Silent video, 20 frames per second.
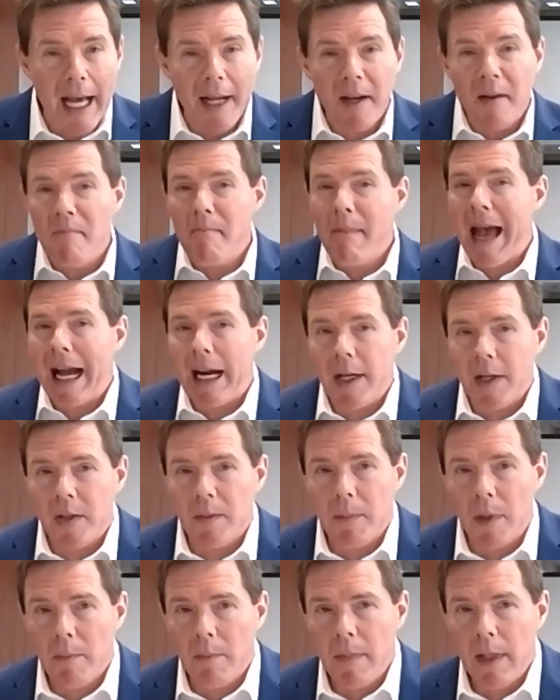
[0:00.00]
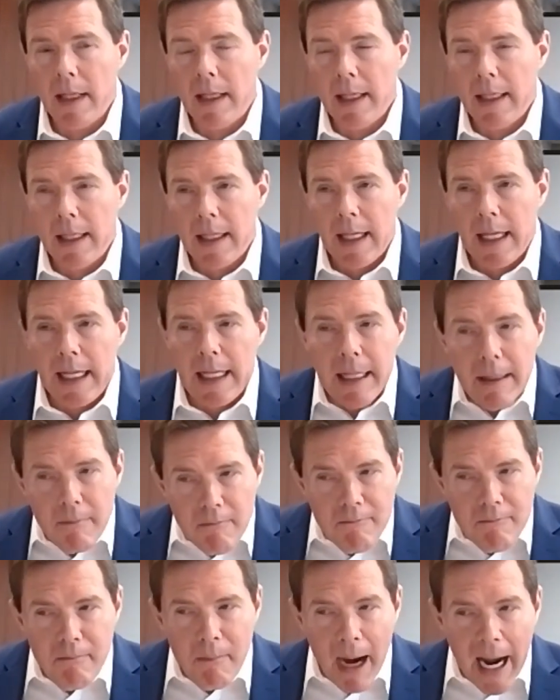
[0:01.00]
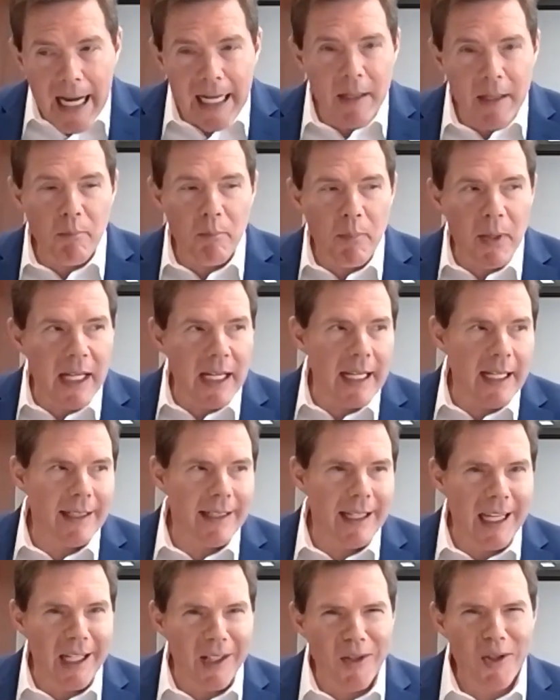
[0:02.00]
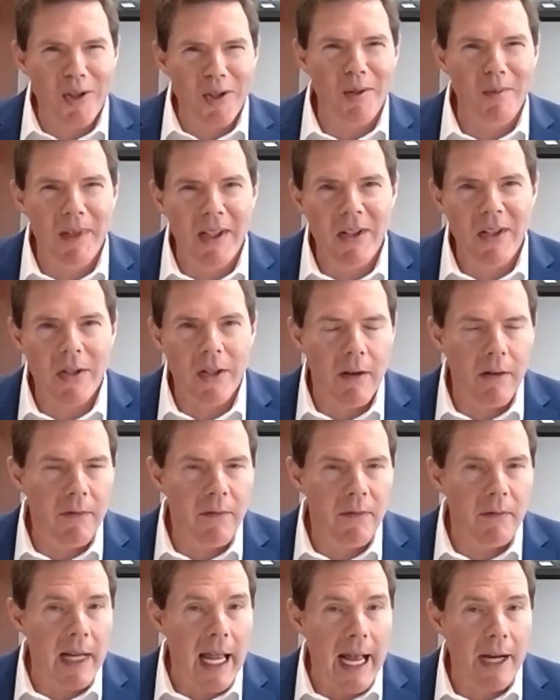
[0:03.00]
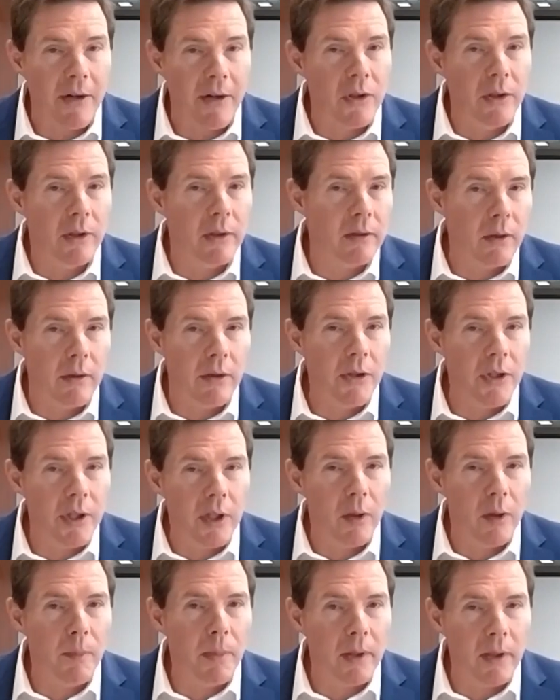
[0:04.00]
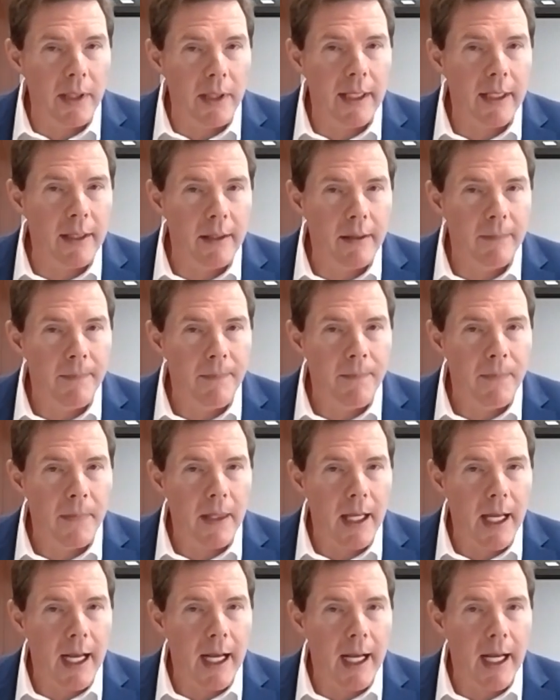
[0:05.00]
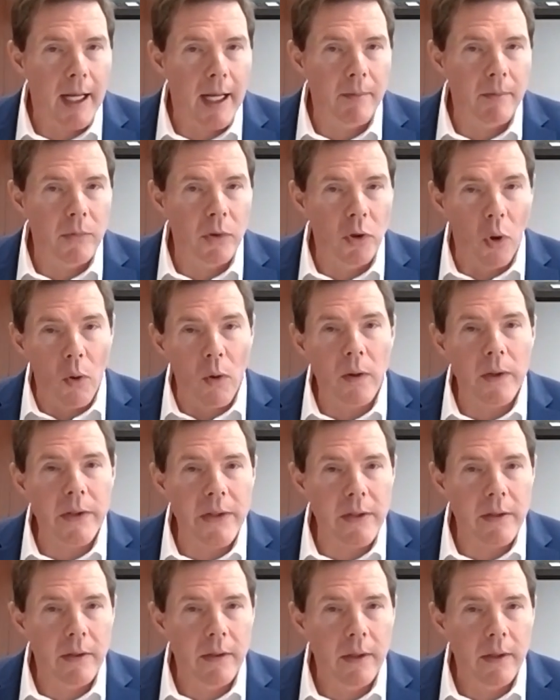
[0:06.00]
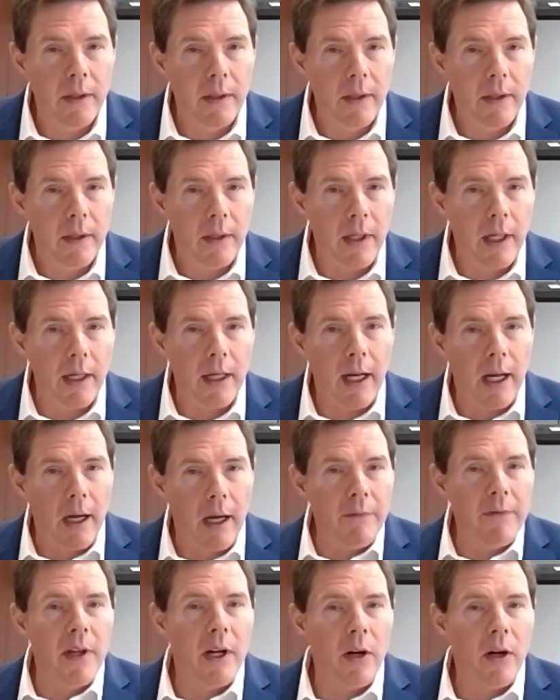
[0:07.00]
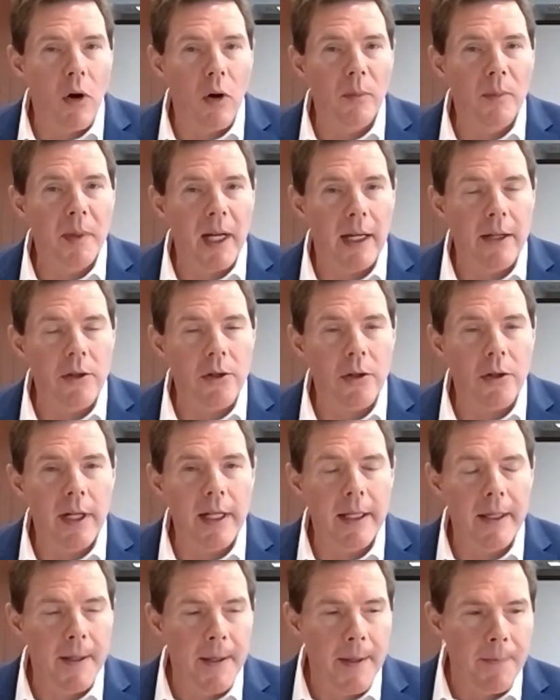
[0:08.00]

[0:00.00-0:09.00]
At a maximum, might be instruments of national or geopolitical goals of their home country.